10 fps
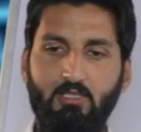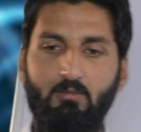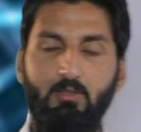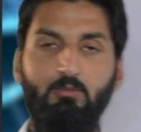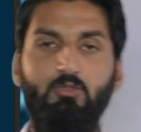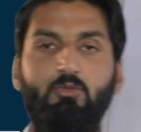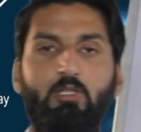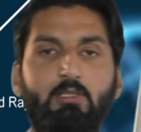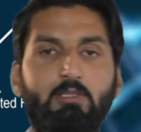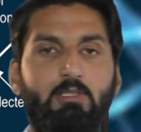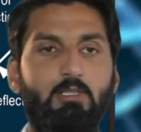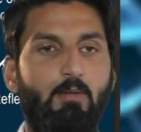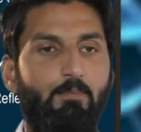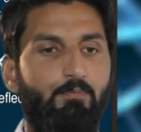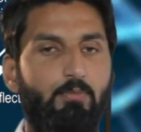Assalamu alaikum students.
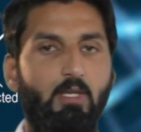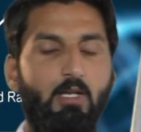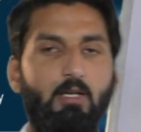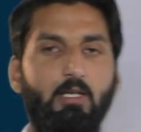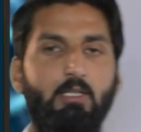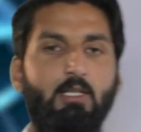In